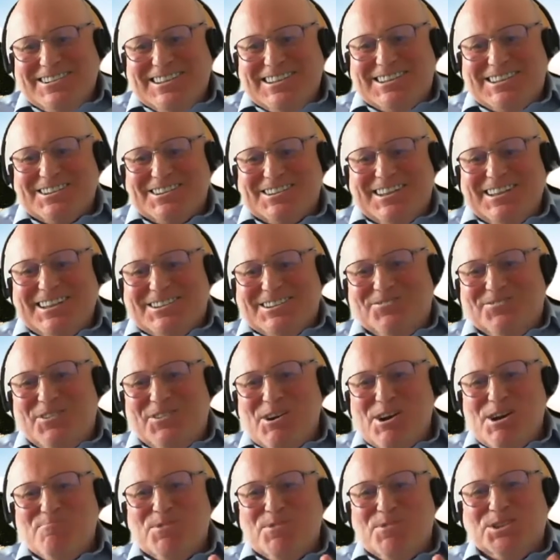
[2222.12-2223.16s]
it's a it's
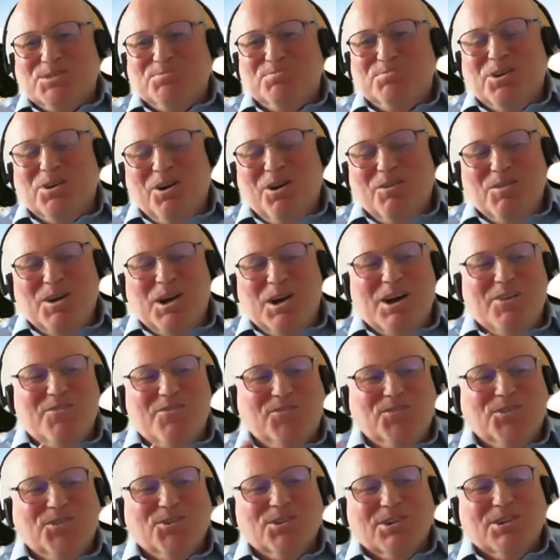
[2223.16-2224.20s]
very much uh,
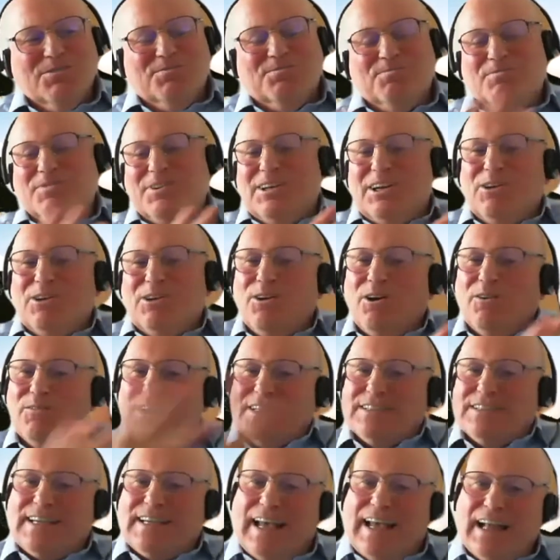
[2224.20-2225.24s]
full of you know on
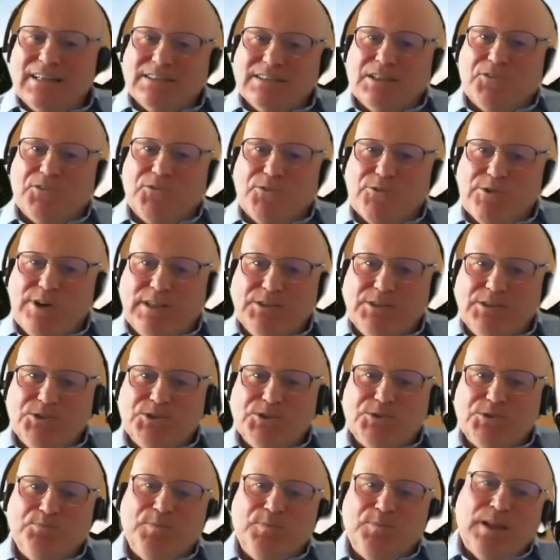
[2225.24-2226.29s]
this Celtic
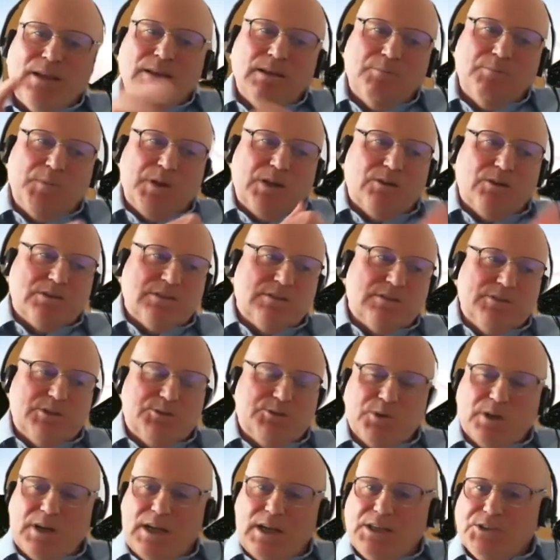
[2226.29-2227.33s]
fringe because of its
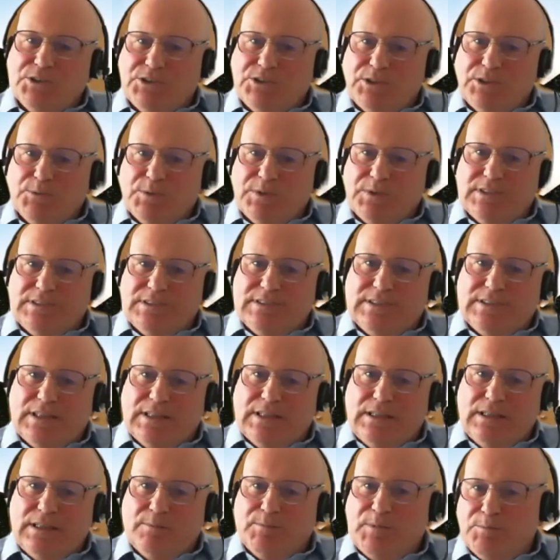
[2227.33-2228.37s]
relationship with the
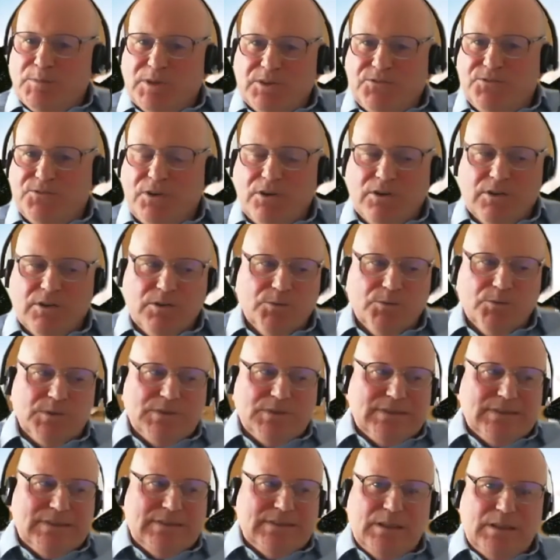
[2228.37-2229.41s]
sea. I mean, my father was
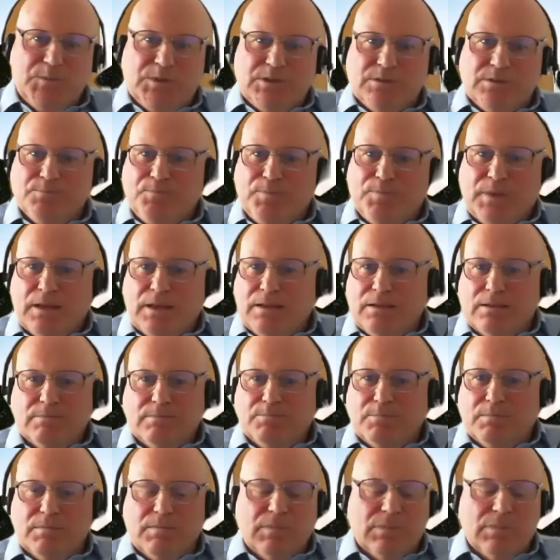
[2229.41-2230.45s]
a seaman.
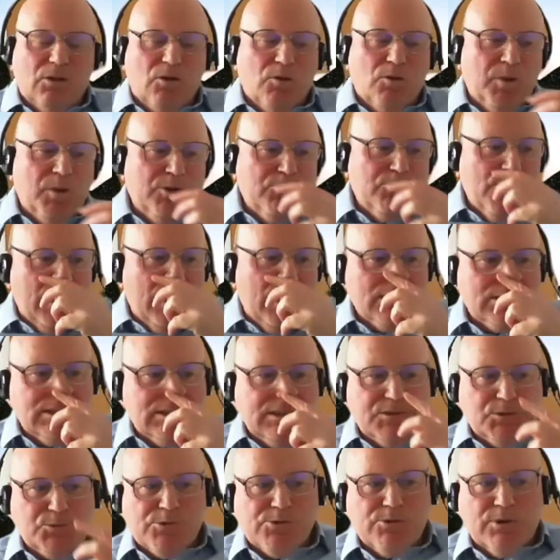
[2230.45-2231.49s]
A lot of my
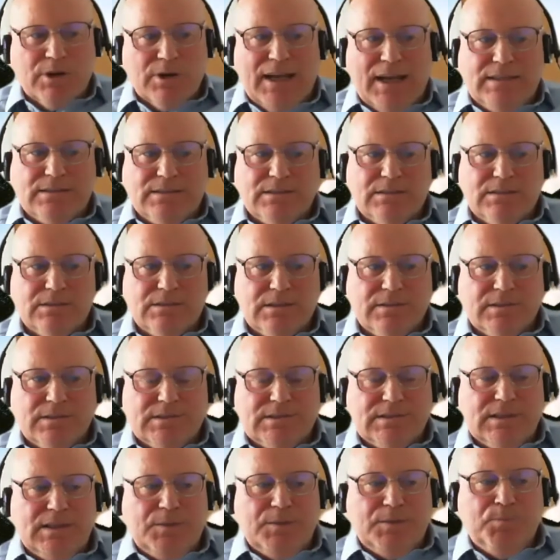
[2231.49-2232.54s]
relatives were related to the
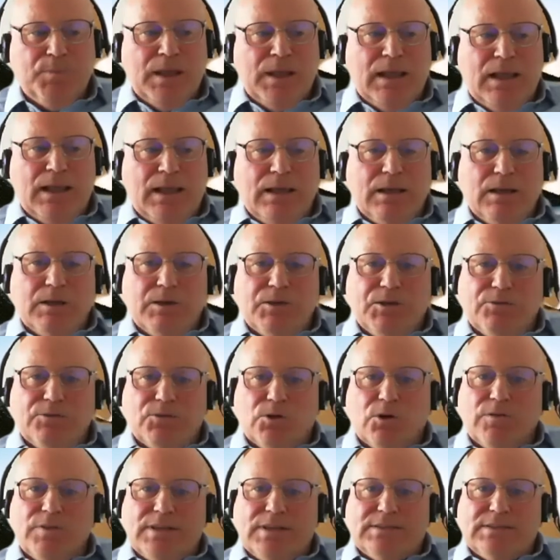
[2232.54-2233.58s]
sea. You've
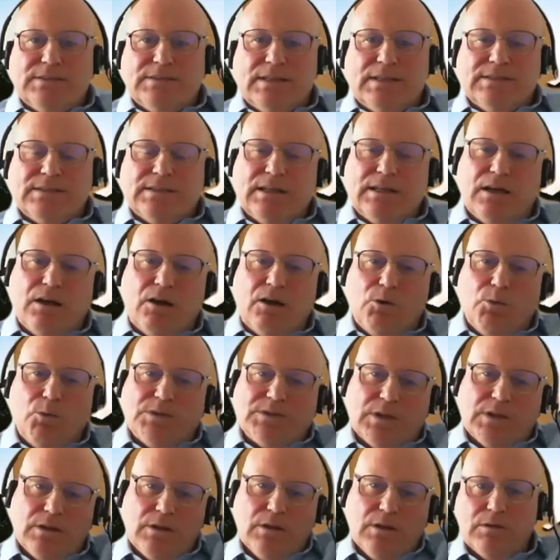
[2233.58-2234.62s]
got this sense that it
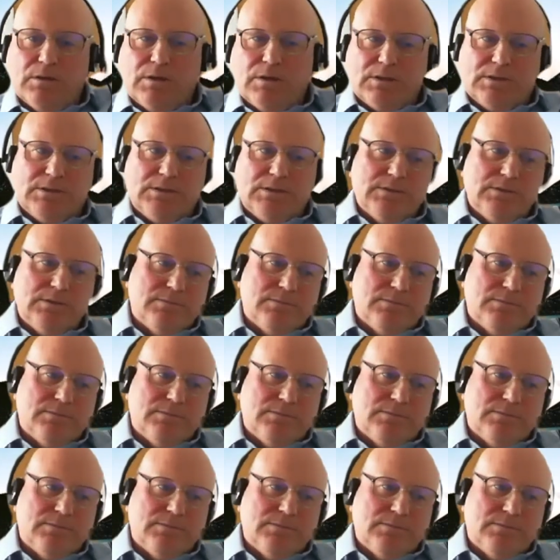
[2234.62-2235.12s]
always looked